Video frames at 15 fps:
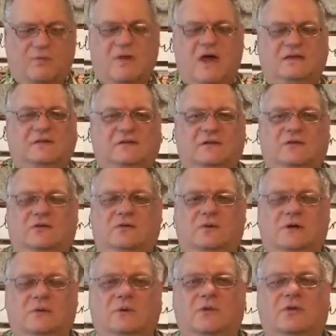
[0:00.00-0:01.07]
We must
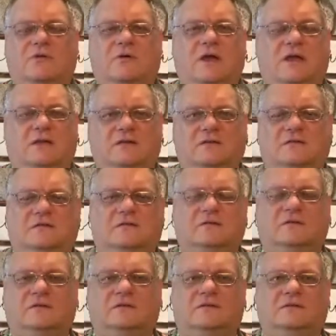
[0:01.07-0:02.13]
do it with
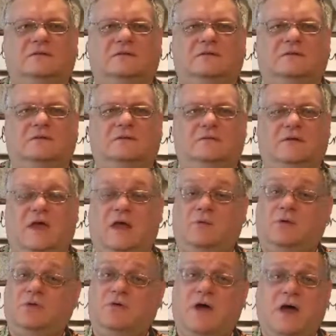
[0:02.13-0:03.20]
grace
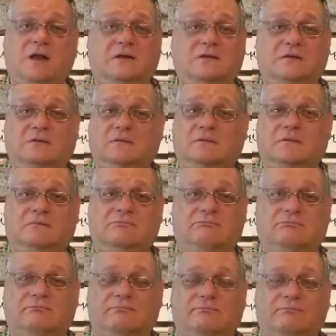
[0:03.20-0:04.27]
and with gratitude.